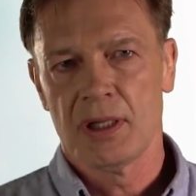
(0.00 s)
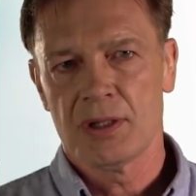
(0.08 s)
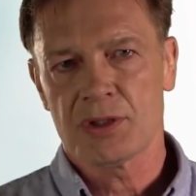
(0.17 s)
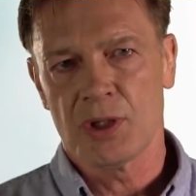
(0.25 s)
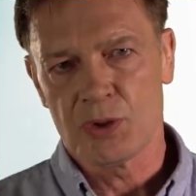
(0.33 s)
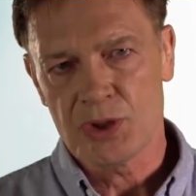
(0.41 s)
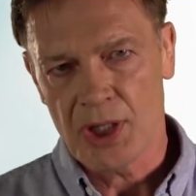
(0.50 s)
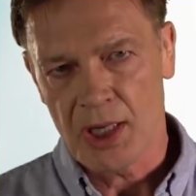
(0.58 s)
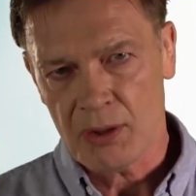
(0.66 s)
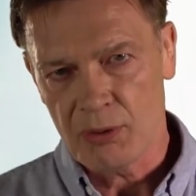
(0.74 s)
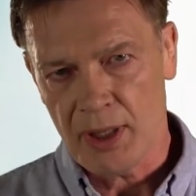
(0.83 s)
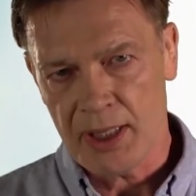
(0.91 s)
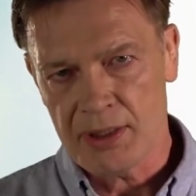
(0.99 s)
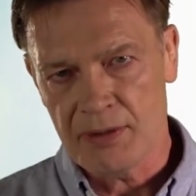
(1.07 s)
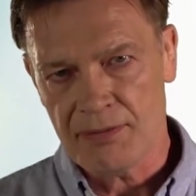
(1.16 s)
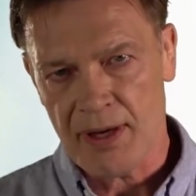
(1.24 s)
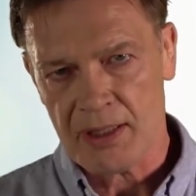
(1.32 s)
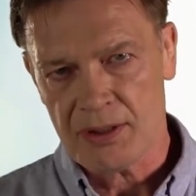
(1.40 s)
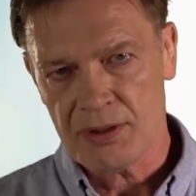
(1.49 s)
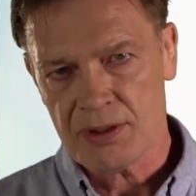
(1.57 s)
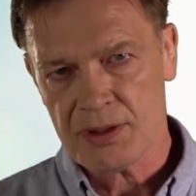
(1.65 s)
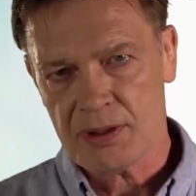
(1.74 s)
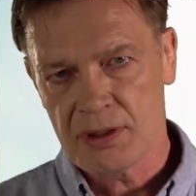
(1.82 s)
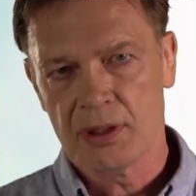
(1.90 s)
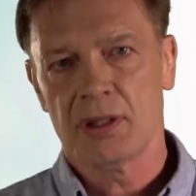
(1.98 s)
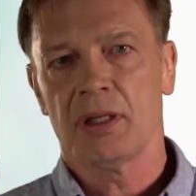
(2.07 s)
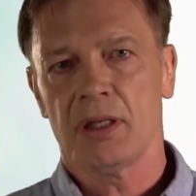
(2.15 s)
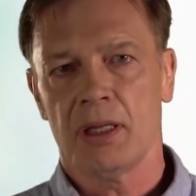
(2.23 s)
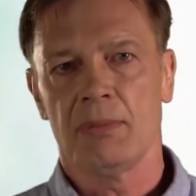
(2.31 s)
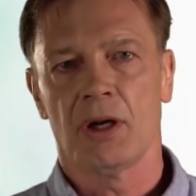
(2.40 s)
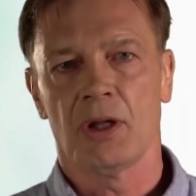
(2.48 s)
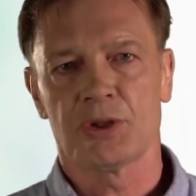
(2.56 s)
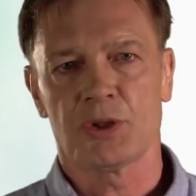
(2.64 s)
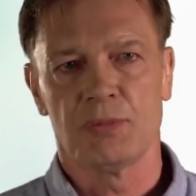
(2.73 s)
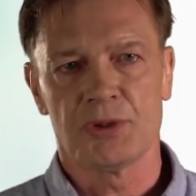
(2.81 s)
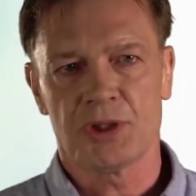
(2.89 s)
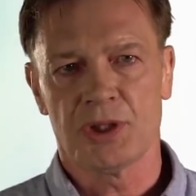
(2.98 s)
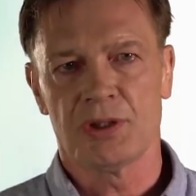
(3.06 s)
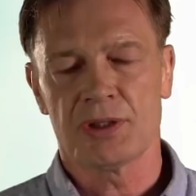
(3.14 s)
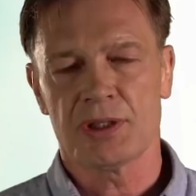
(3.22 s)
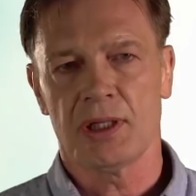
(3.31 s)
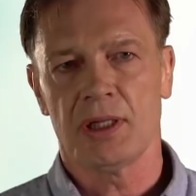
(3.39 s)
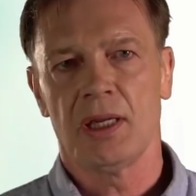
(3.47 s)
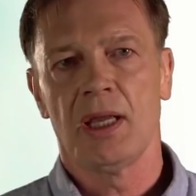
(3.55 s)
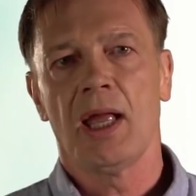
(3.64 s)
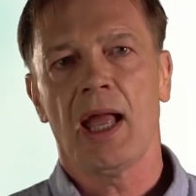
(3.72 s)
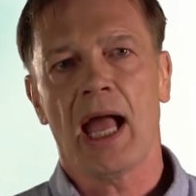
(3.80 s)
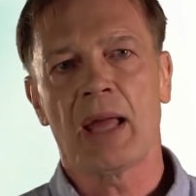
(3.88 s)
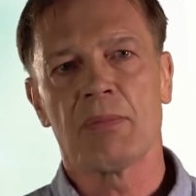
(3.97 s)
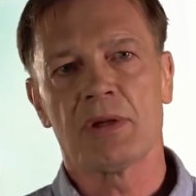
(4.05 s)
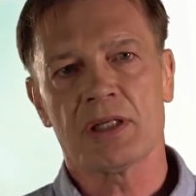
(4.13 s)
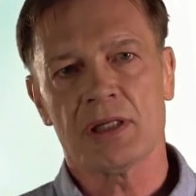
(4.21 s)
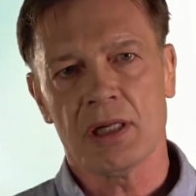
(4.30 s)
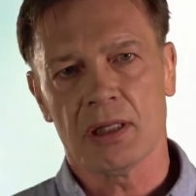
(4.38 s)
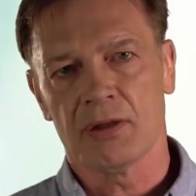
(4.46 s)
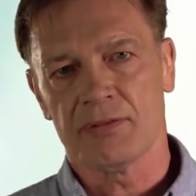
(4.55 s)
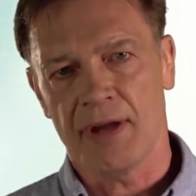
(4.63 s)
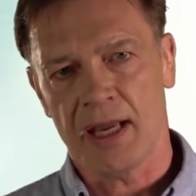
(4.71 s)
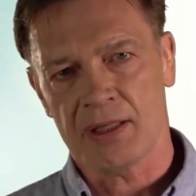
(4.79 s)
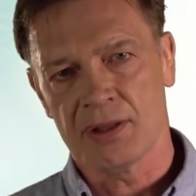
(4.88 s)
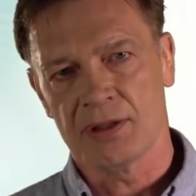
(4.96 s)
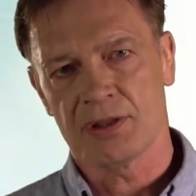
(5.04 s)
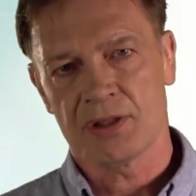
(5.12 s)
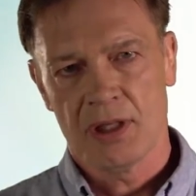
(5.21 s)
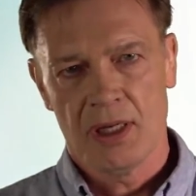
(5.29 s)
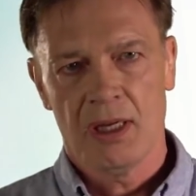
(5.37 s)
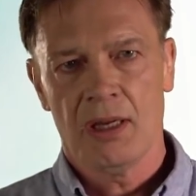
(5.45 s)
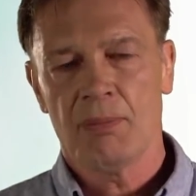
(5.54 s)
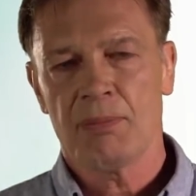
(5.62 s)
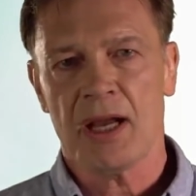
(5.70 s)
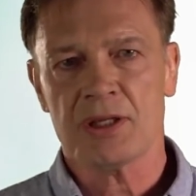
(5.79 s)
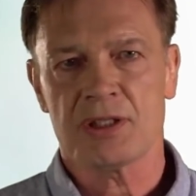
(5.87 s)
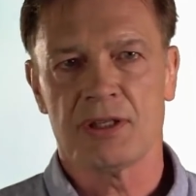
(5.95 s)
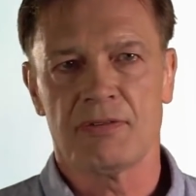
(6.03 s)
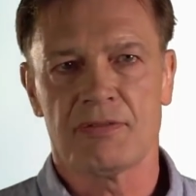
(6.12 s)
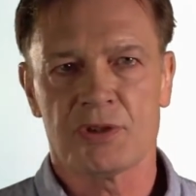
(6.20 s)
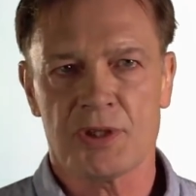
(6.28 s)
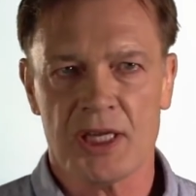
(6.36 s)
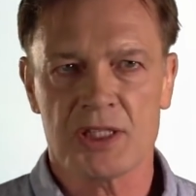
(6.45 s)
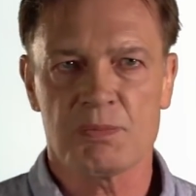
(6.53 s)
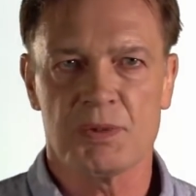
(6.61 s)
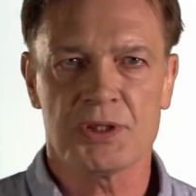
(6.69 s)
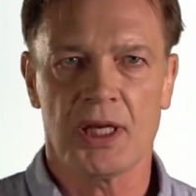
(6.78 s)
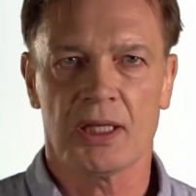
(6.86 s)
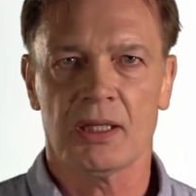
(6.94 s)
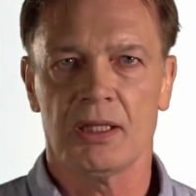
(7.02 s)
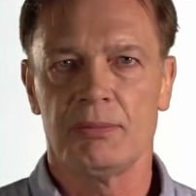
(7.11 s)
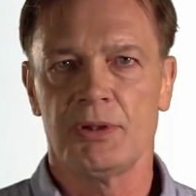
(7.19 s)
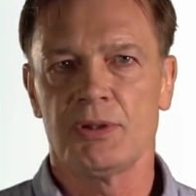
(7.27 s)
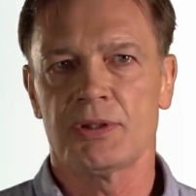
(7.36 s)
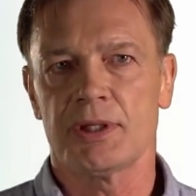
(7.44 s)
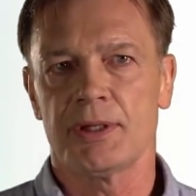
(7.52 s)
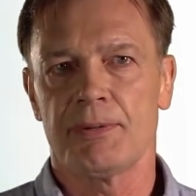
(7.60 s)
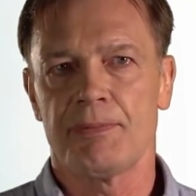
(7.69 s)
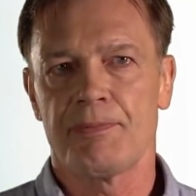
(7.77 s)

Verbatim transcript: So child-related factors, immunological maturity, and maternal factors, passive transplacental immunity.